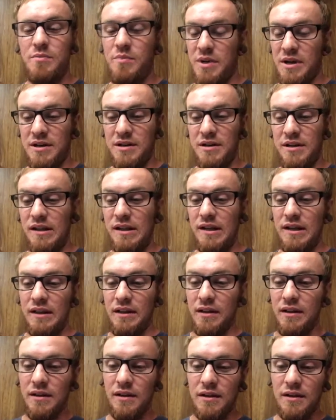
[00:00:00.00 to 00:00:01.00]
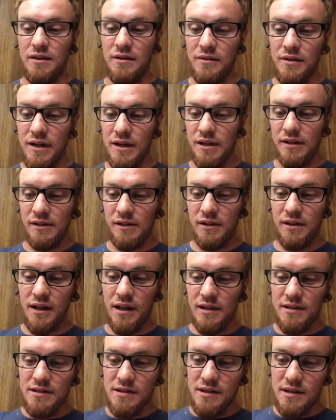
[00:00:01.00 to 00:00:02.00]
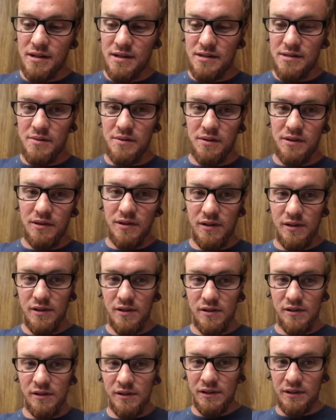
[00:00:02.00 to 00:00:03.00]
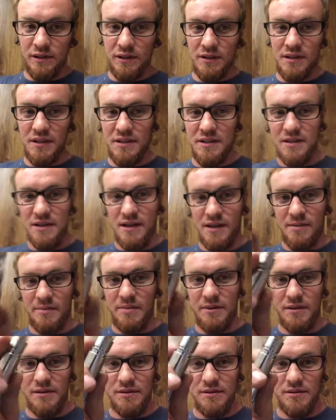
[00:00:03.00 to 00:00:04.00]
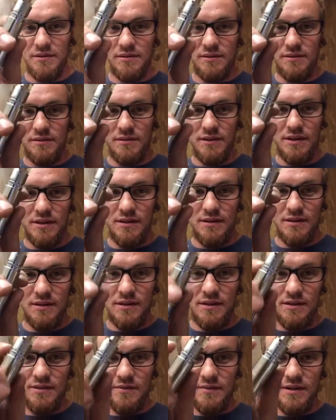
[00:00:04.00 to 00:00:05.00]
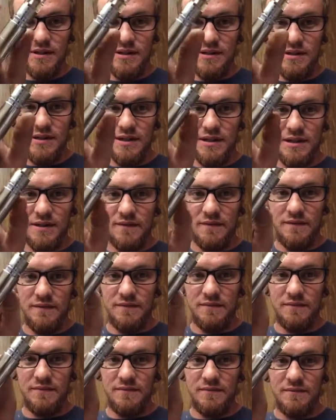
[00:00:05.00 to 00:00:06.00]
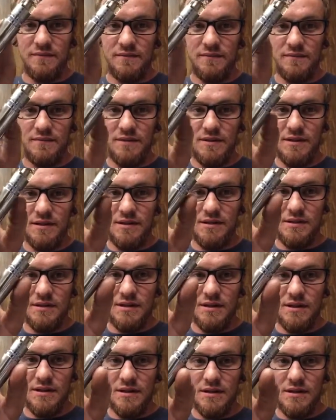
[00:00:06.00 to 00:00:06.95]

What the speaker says: Apparently, the regular KTS with the knurling on the top that this one doesn't have is